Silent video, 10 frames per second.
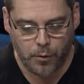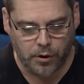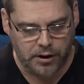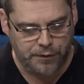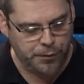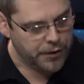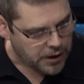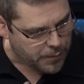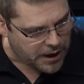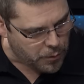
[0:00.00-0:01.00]
Well, if you
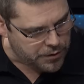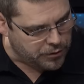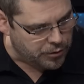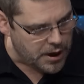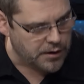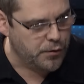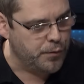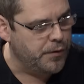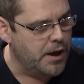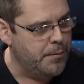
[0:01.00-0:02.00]
think about it, when you create a
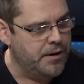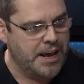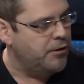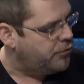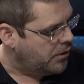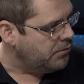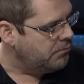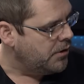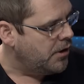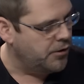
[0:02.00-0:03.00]
new VM in Azure,
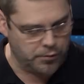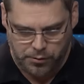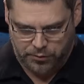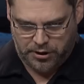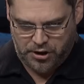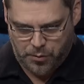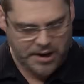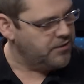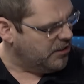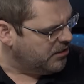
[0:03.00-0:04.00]
and you're using a
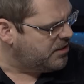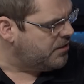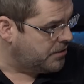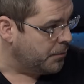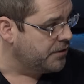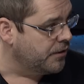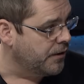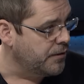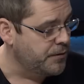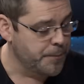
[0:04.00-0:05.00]
UX that looks similar to
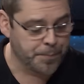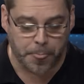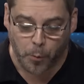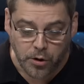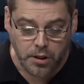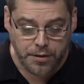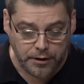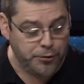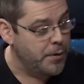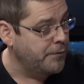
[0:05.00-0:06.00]
this, one of the
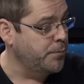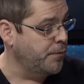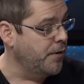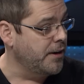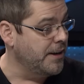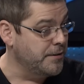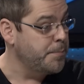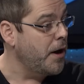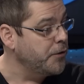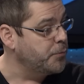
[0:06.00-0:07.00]
things you have to provide it is a
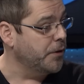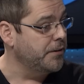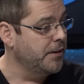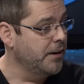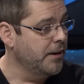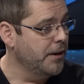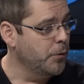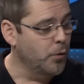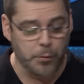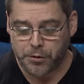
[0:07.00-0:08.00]
password.
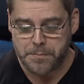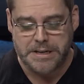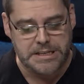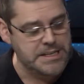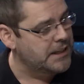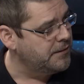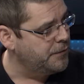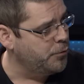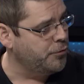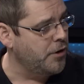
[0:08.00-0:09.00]
Well, it wouldn't make sense
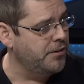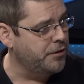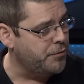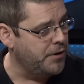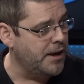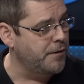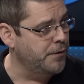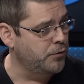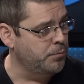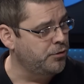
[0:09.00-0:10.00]
if you're trying to create a
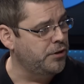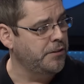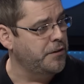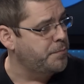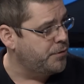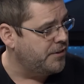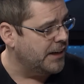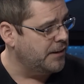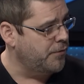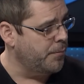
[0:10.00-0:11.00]
virtual machine that is
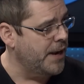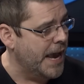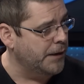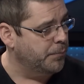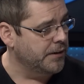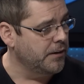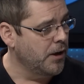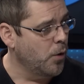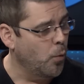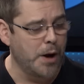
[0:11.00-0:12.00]
protected from an admin.
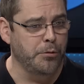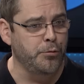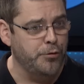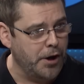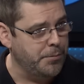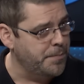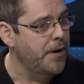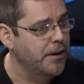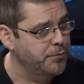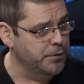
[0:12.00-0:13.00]
Why would you type the
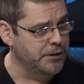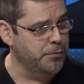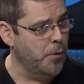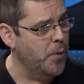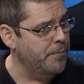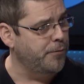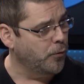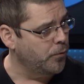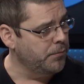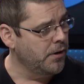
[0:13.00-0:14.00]
password into a web
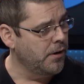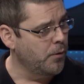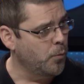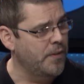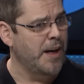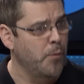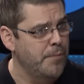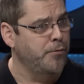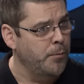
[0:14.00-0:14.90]
form when that web